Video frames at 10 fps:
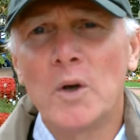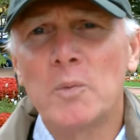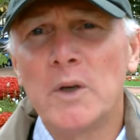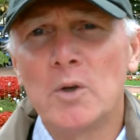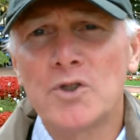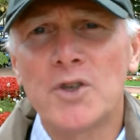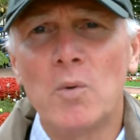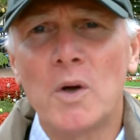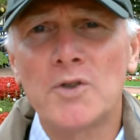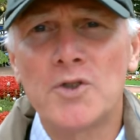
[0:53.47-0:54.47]
What we
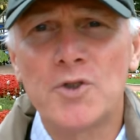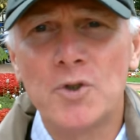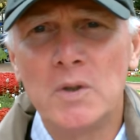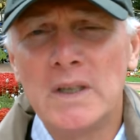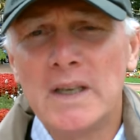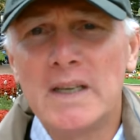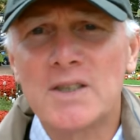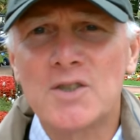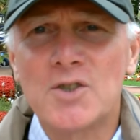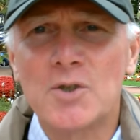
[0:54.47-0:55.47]
also want to do
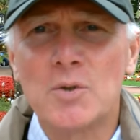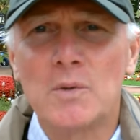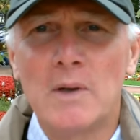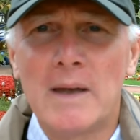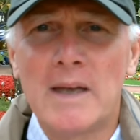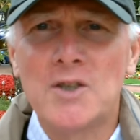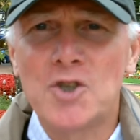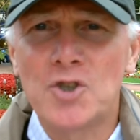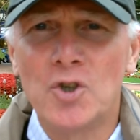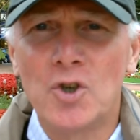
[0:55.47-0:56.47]
is to
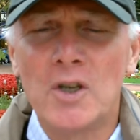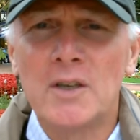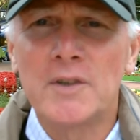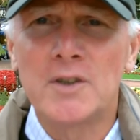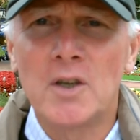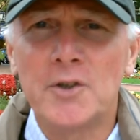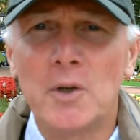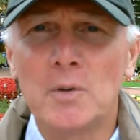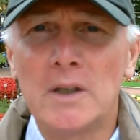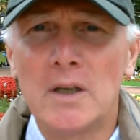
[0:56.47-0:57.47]
ensure that
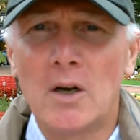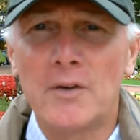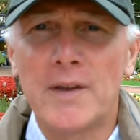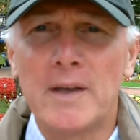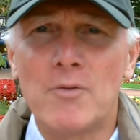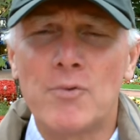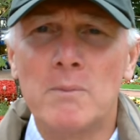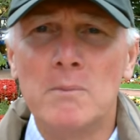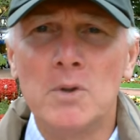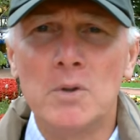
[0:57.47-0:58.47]
not only are they
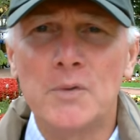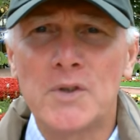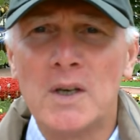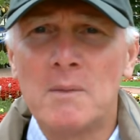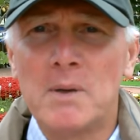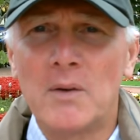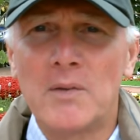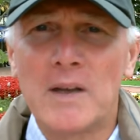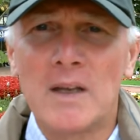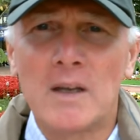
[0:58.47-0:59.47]
removed, but
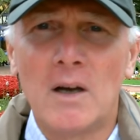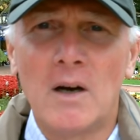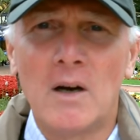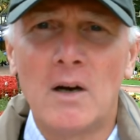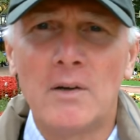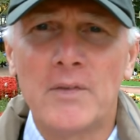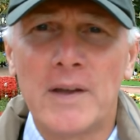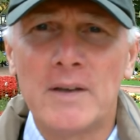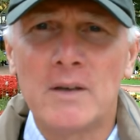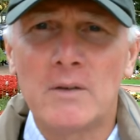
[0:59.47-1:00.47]
they are
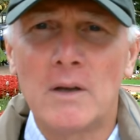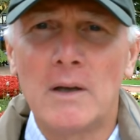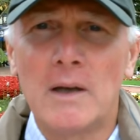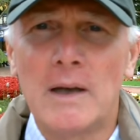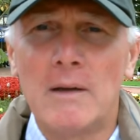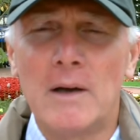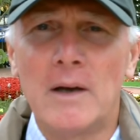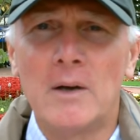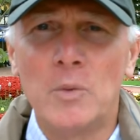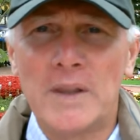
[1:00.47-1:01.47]
then
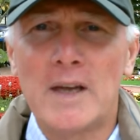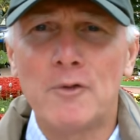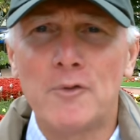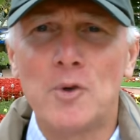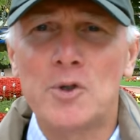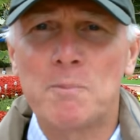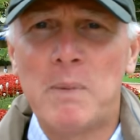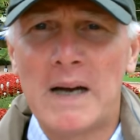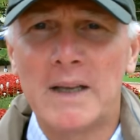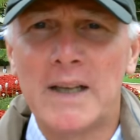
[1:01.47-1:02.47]
we then force
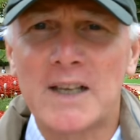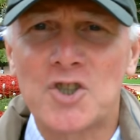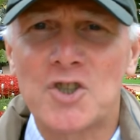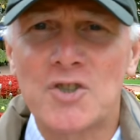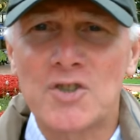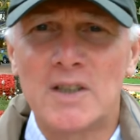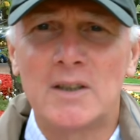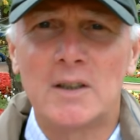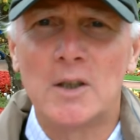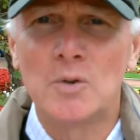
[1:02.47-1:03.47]
by-elections
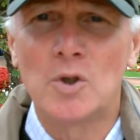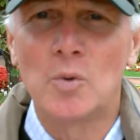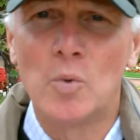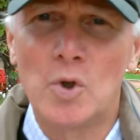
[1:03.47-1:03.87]
in the local